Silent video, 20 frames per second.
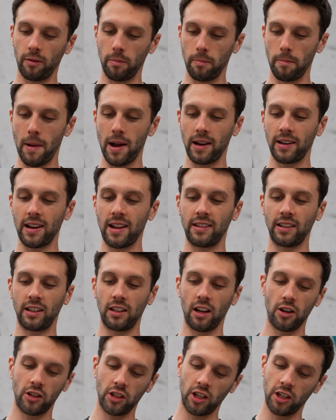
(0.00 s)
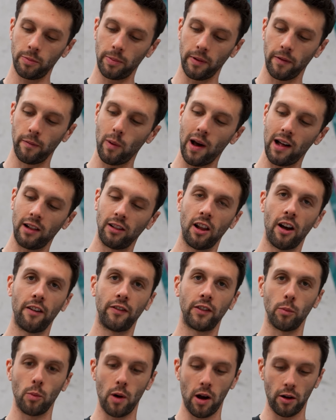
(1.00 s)
Magnetic closure, it's been well loved
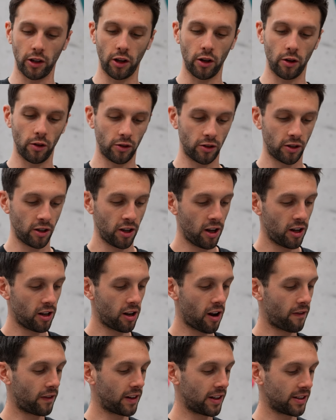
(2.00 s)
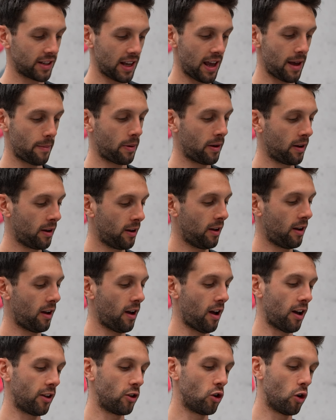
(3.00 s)
and well used. Lovely zip.
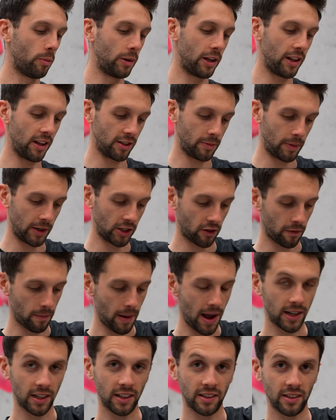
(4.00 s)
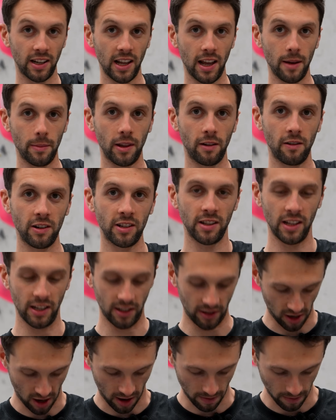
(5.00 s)
Normally there's a picture of Magnus in here, but there isn't this
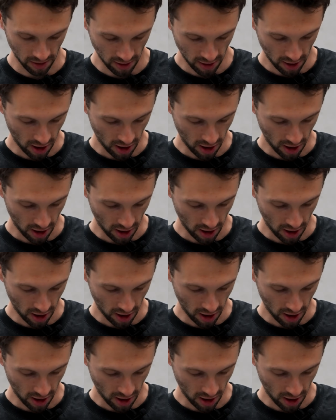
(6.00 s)
time.